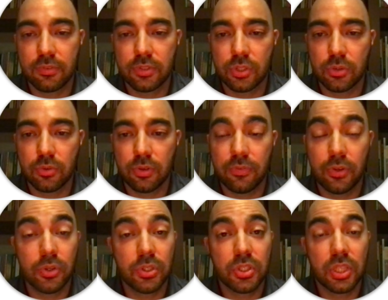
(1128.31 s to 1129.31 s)
So if you're
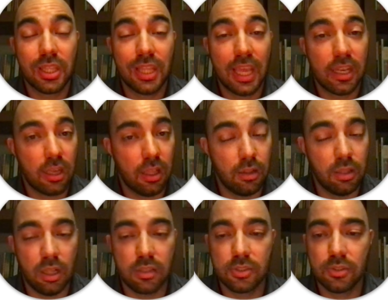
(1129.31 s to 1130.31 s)
interested in that, I'll
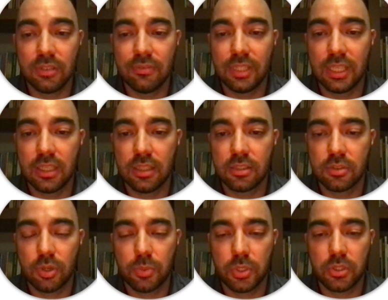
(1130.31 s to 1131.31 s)
also leave a link in the
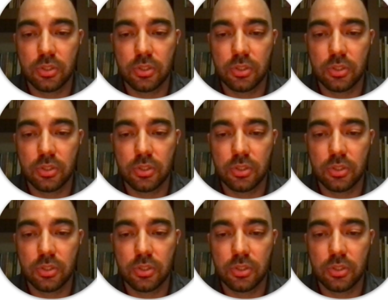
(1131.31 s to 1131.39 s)
description,